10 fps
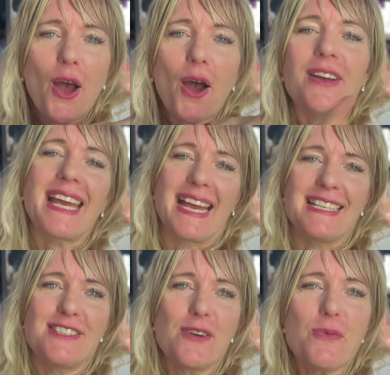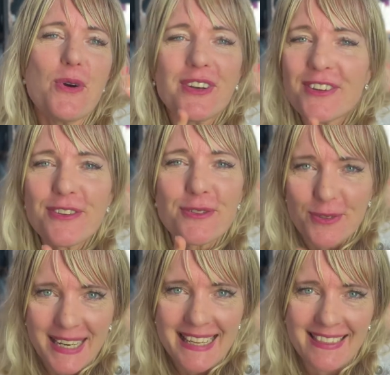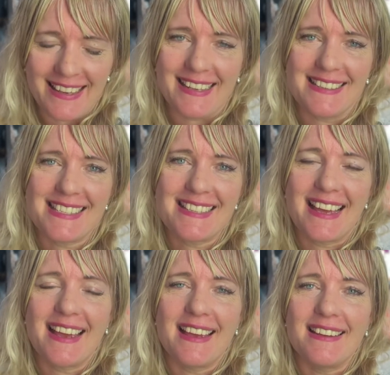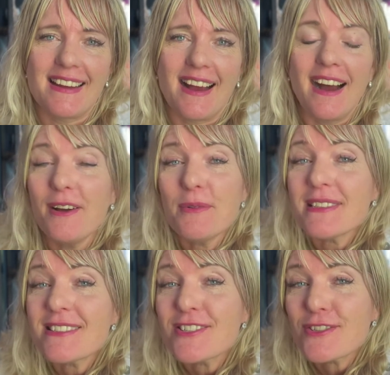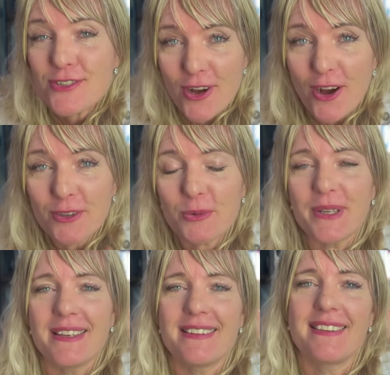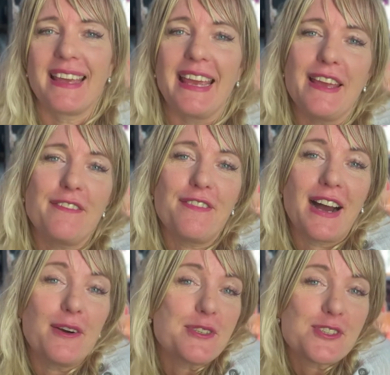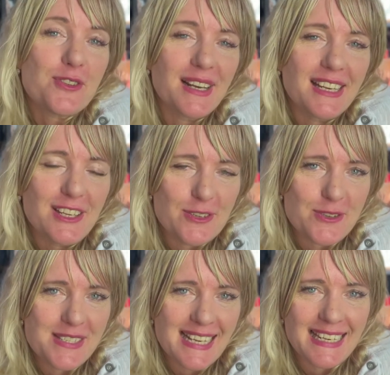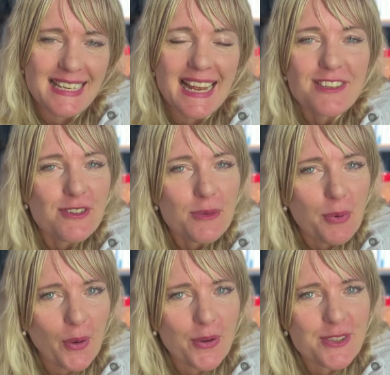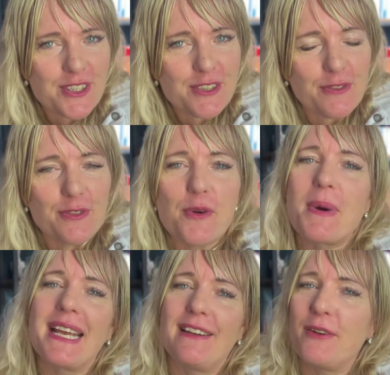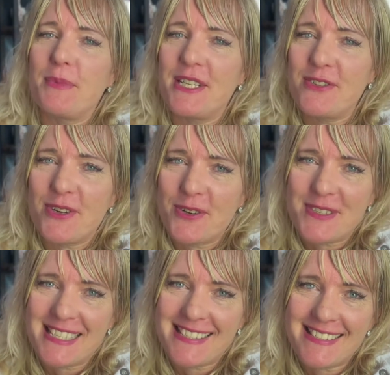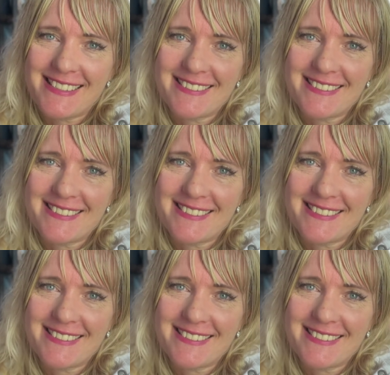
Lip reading: Okay, so what are three things that I would start with if I was trying to use a natural approach for my endometriosis?